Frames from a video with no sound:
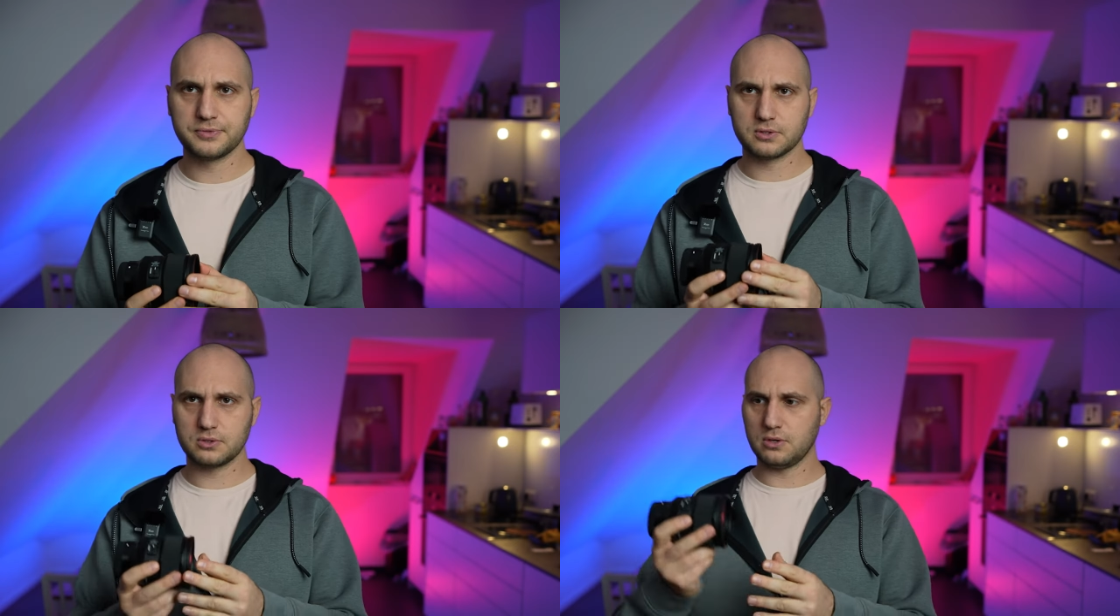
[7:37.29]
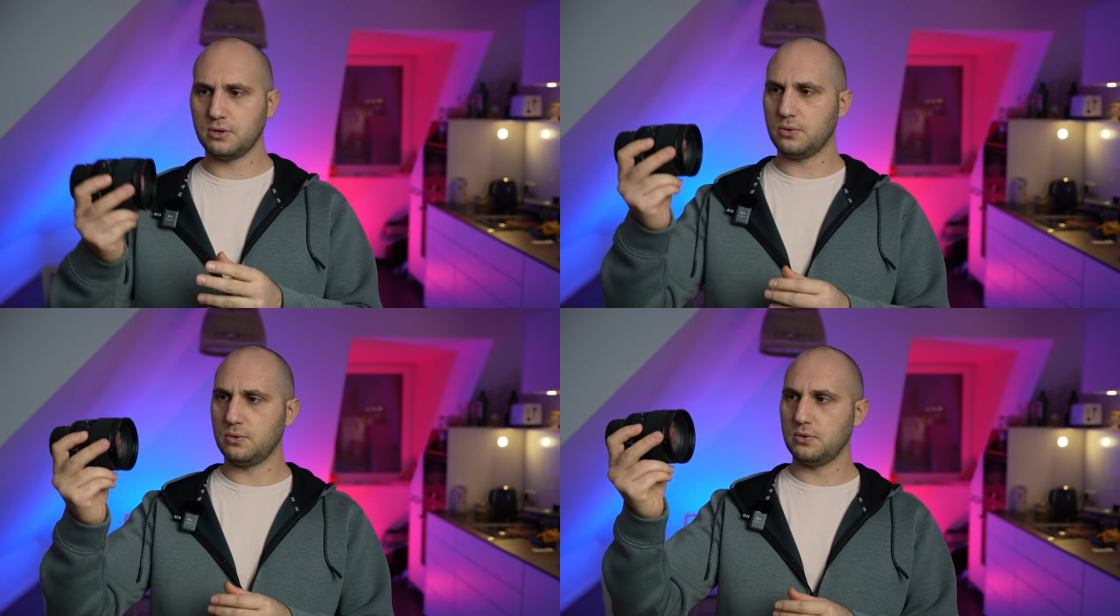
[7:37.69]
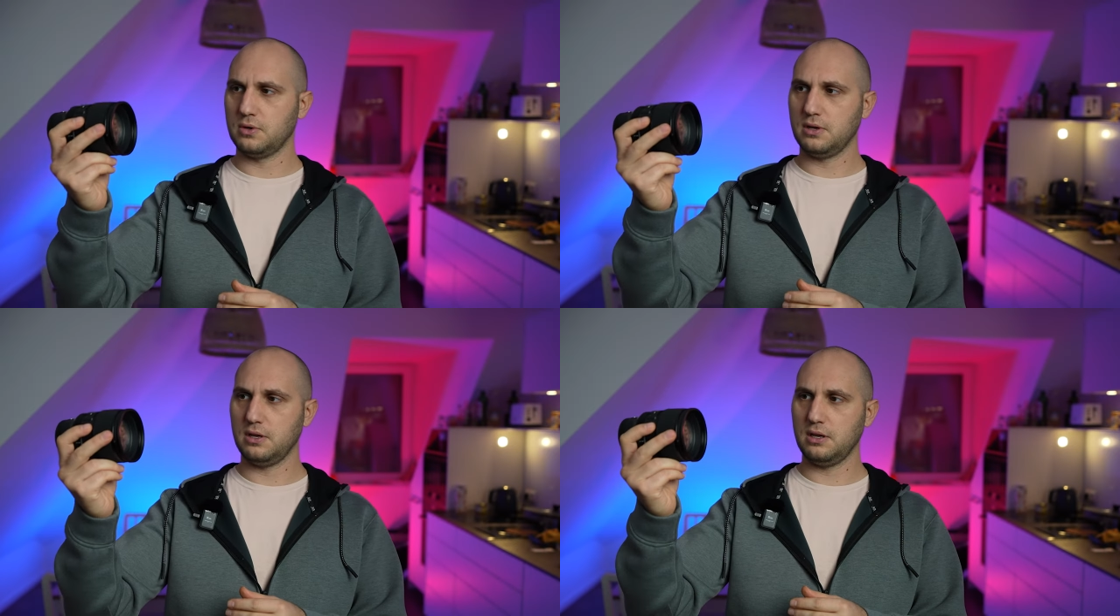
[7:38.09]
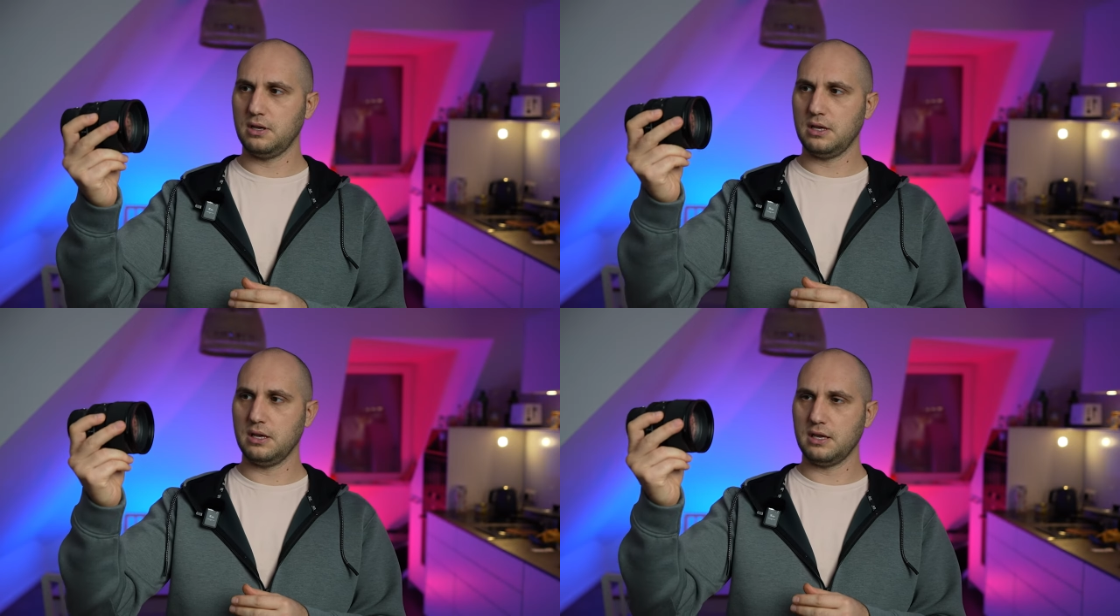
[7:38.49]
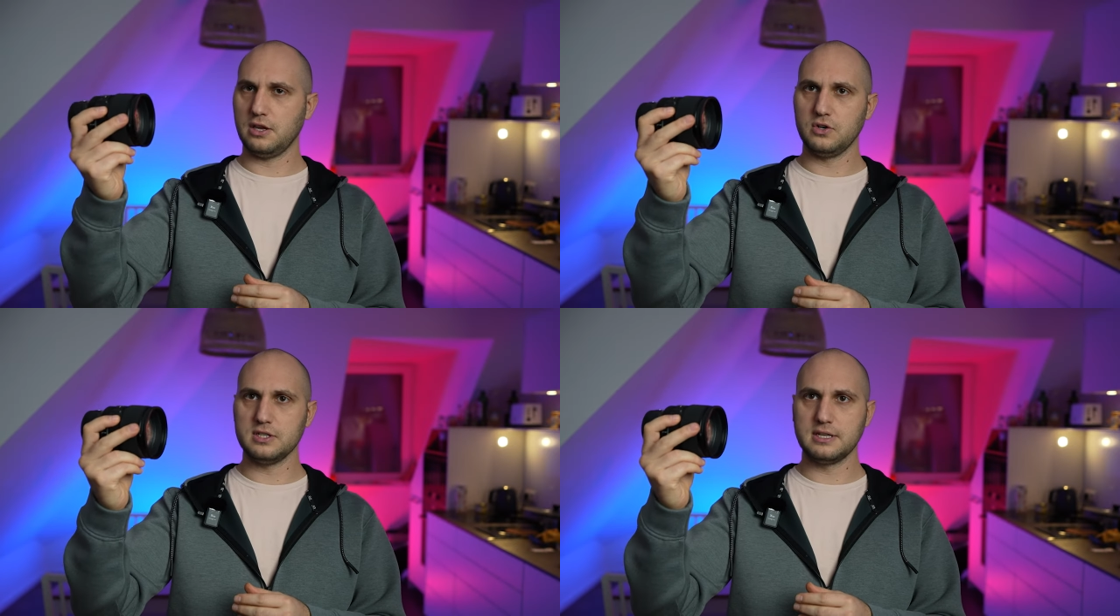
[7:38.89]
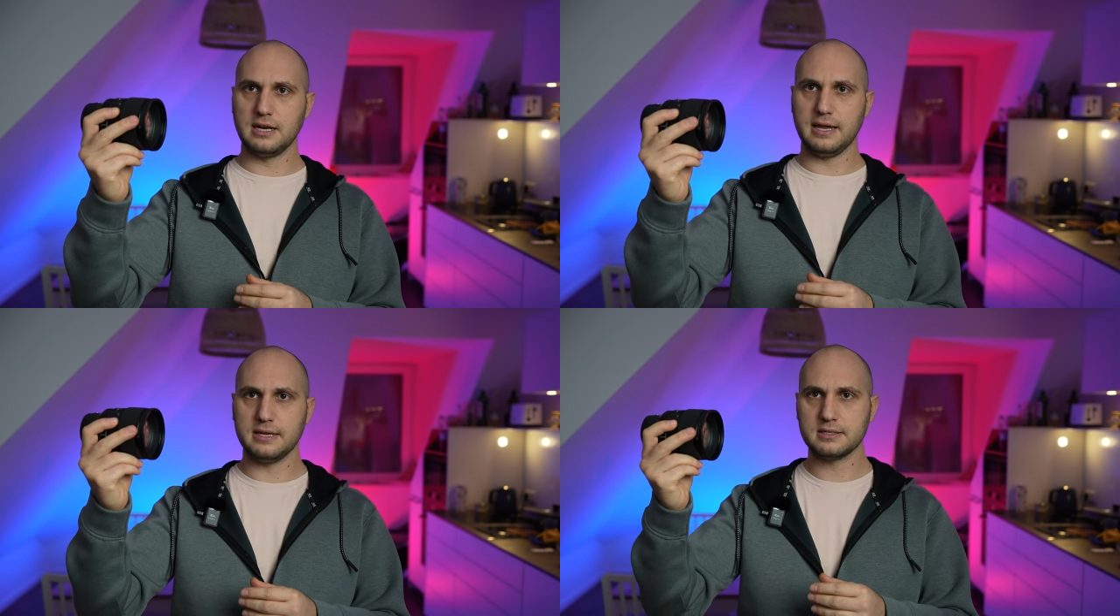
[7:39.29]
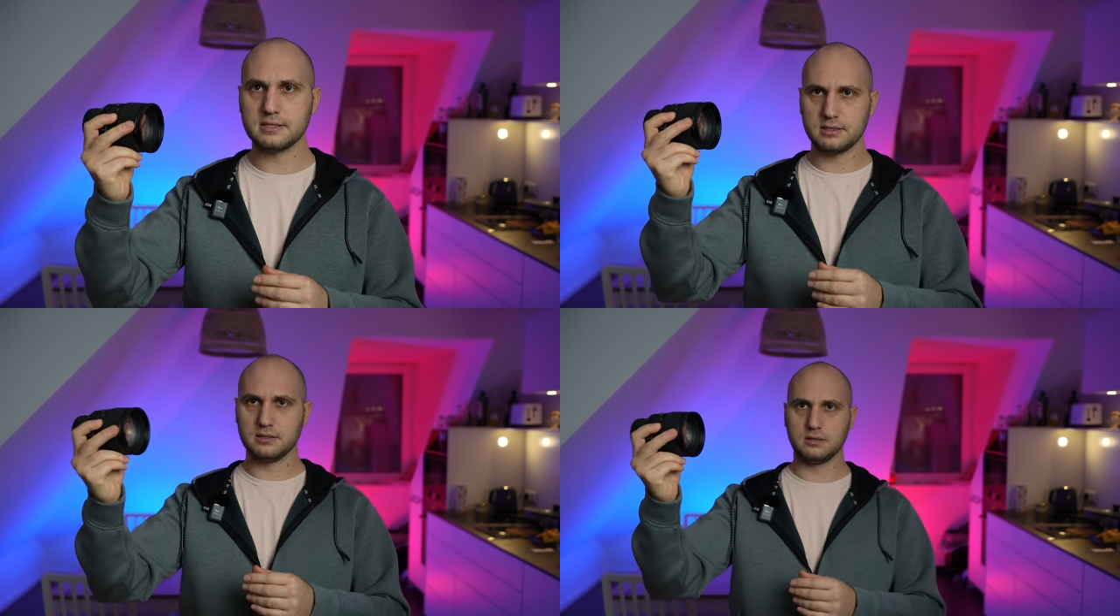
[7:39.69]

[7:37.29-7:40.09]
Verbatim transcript: So here is the lens,